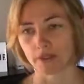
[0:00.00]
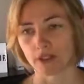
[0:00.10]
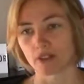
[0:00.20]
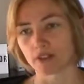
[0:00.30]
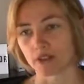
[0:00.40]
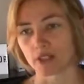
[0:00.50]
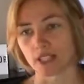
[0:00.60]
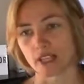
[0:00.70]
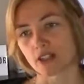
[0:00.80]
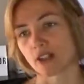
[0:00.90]
it full
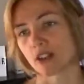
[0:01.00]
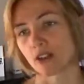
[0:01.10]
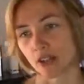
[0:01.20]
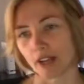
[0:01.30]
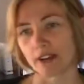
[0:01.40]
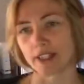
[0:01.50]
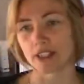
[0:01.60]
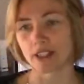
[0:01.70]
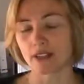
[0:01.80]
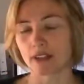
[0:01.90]
attention and all our
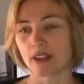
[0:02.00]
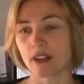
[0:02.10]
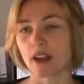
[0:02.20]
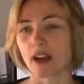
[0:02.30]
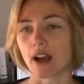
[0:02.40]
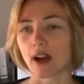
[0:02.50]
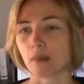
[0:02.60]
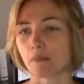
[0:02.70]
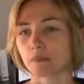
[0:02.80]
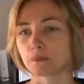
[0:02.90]
energy,
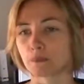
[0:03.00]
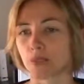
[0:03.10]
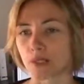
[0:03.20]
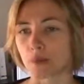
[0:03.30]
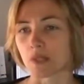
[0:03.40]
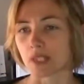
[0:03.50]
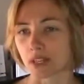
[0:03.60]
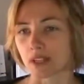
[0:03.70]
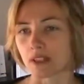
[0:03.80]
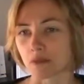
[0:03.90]
that's when we
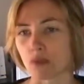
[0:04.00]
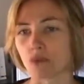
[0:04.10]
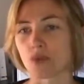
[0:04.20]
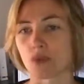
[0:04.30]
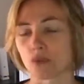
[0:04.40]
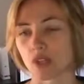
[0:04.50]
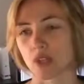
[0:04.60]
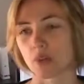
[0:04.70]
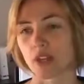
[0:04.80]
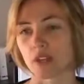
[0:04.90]
started to move forward really
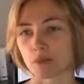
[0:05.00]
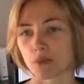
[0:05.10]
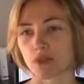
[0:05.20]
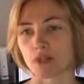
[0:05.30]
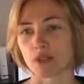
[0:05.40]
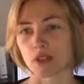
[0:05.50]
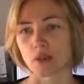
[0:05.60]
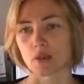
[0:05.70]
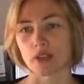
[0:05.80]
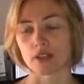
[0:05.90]
quick and progress really
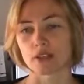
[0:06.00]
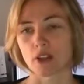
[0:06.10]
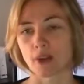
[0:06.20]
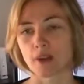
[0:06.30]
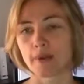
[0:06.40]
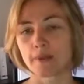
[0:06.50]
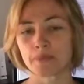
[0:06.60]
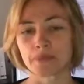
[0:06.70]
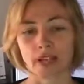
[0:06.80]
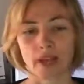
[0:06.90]
quick. So
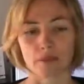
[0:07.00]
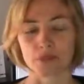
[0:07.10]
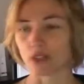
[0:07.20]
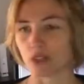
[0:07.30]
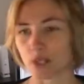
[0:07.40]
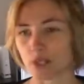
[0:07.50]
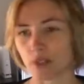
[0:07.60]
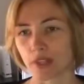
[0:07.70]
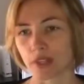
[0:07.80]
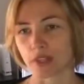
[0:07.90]
don't go into
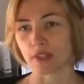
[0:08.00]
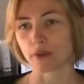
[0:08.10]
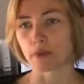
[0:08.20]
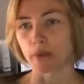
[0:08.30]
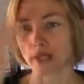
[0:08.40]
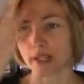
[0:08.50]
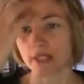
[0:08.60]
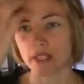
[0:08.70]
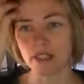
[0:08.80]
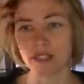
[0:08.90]
it thinking it's going to be
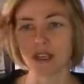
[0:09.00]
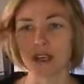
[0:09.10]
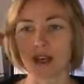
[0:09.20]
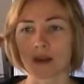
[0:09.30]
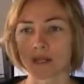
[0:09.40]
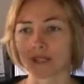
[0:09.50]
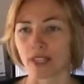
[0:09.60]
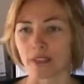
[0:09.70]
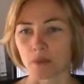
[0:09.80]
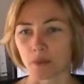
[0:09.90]
easy, because
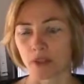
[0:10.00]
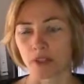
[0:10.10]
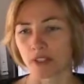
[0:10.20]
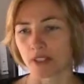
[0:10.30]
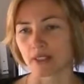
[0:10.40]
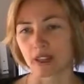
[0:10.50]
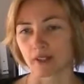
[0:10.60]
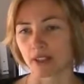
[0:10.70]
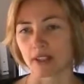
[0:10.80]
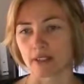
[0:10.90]
nothing worth it is
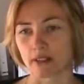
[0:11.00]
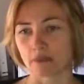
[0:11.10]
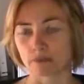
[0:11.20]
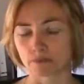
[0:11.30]
ever easy.